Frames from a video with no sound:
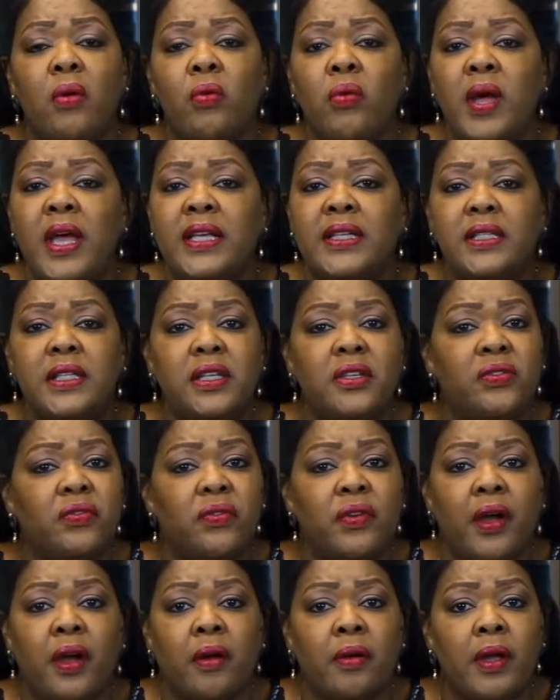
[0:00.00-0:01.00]
that rest
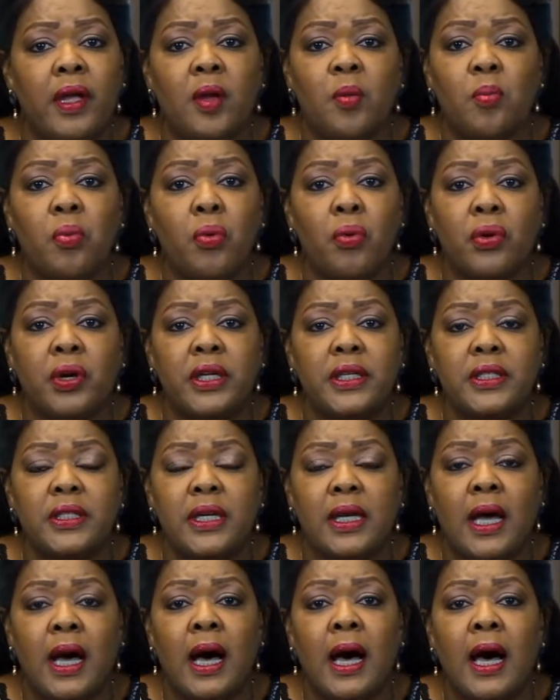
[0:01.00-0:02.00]
is very important
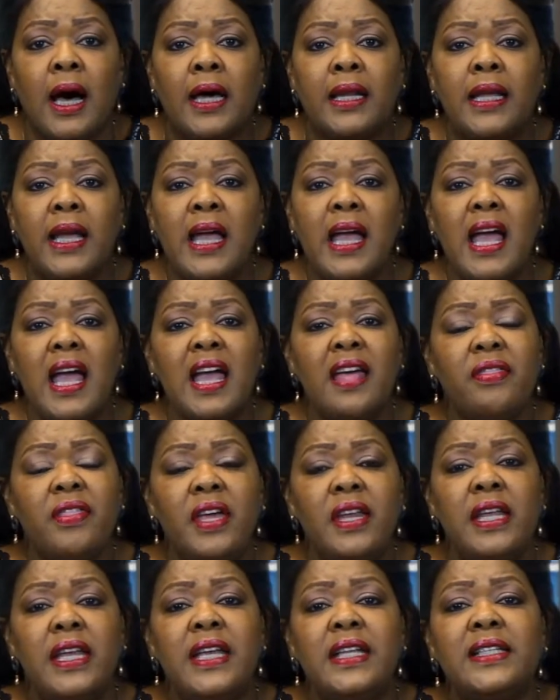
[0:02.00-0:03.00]
to God.
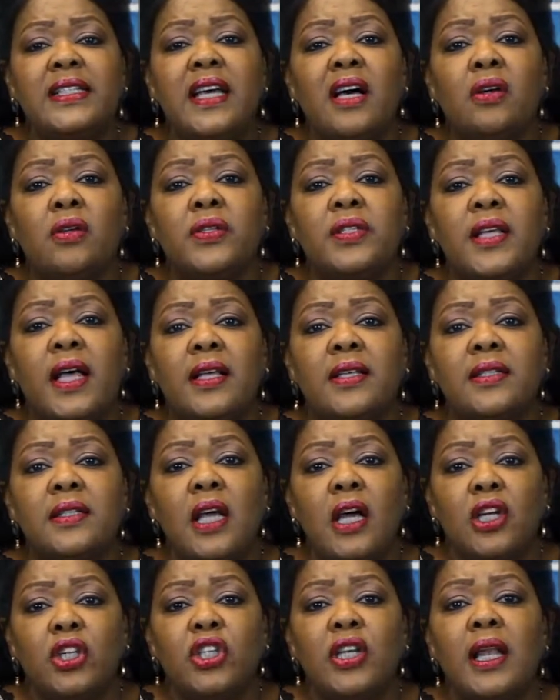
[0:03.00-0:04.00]
And then he tells
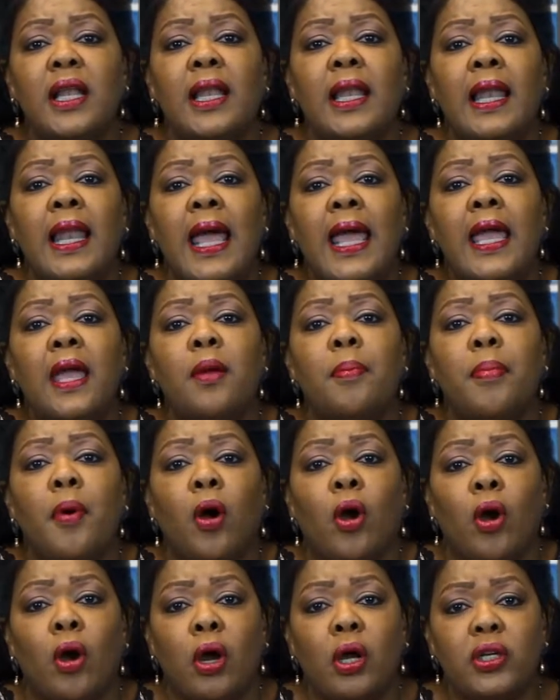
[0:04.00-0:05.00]
us to
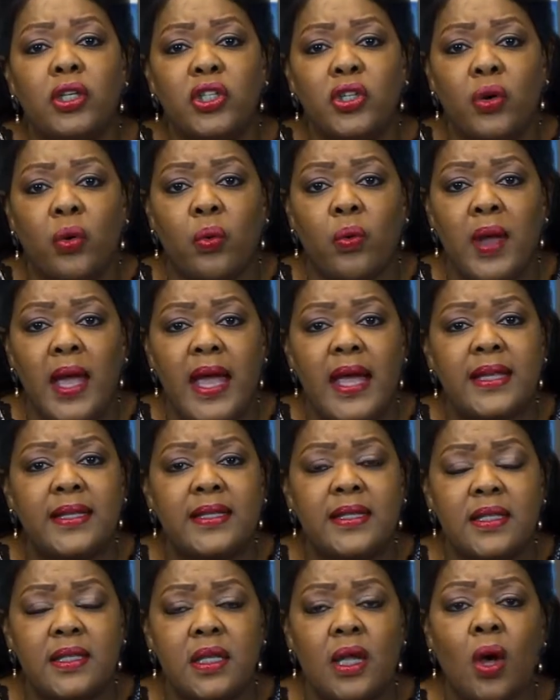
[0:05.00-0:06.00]
labor to
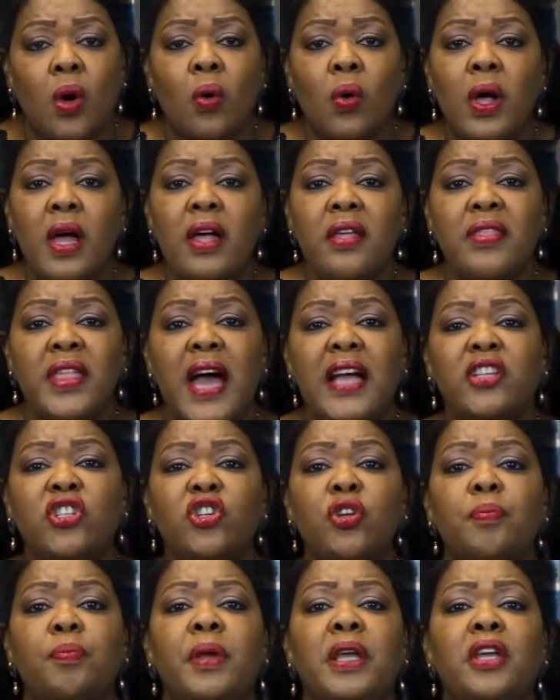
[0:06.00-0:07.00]
rest. So
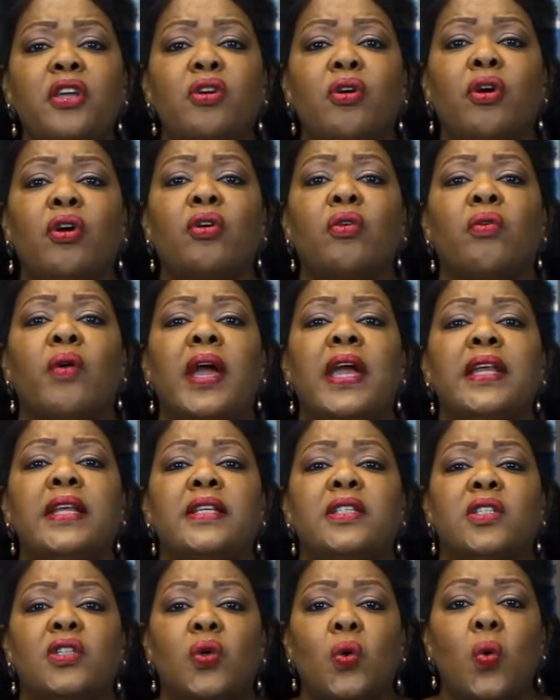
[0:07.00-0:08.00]
that should be your
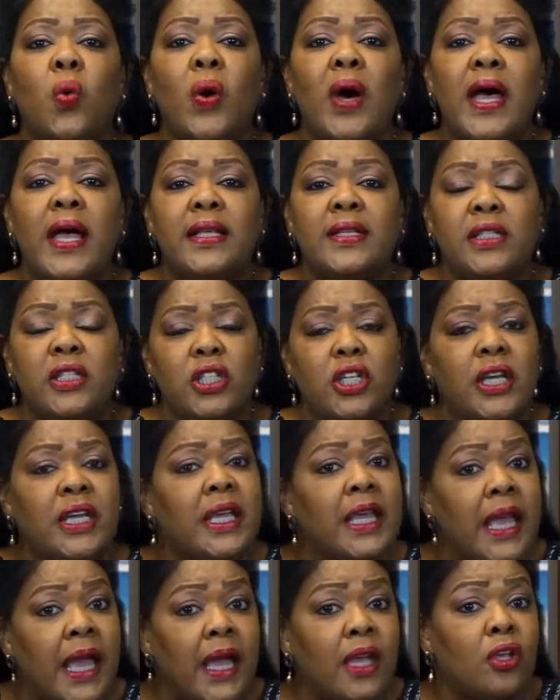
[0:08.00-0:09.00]
greatest quest, to
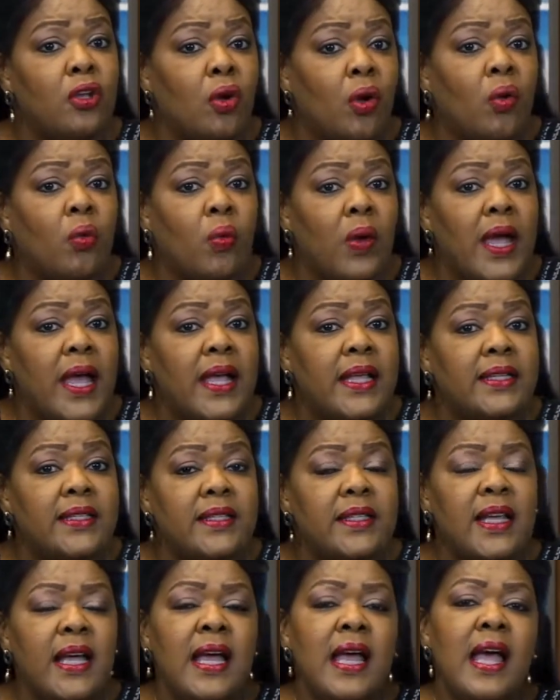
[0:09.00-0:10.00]
get your
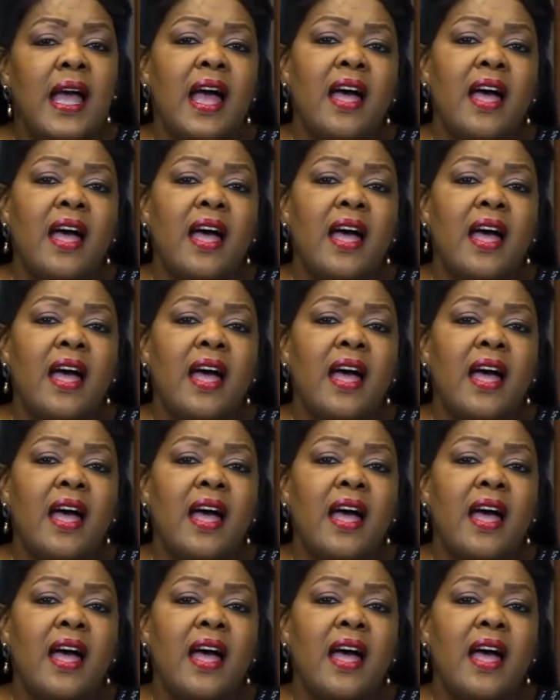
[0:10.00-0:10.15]
rest.